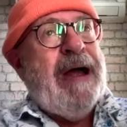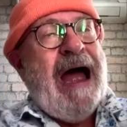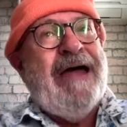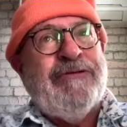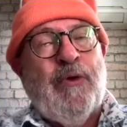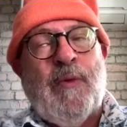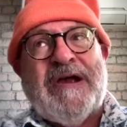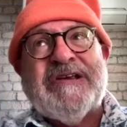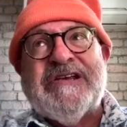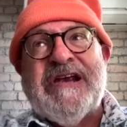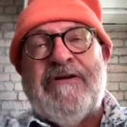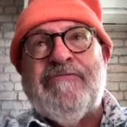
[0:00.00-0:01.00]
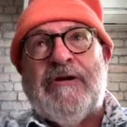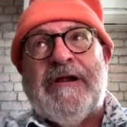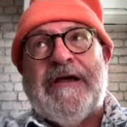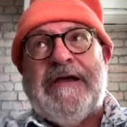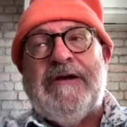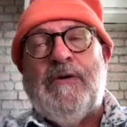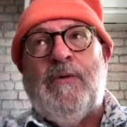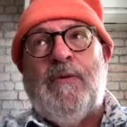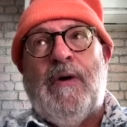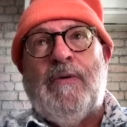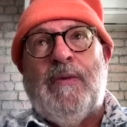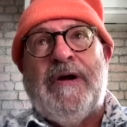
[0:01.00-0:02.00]
and the West generally,
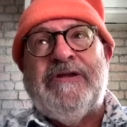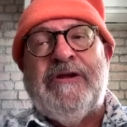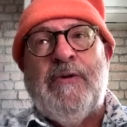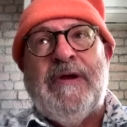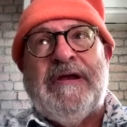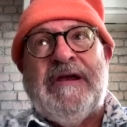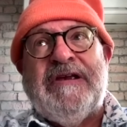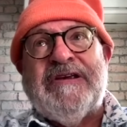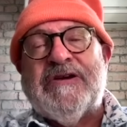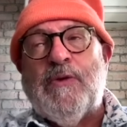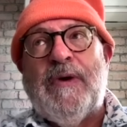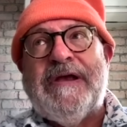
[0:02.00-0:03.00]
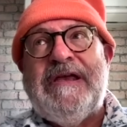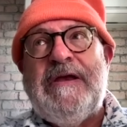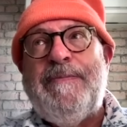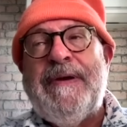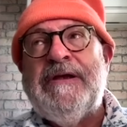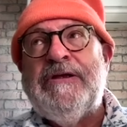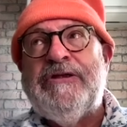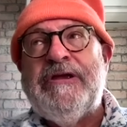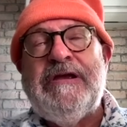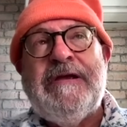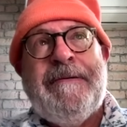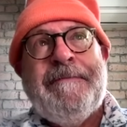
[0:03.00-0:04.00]
what we're doing is we're keeping
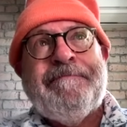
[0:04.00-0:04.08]
the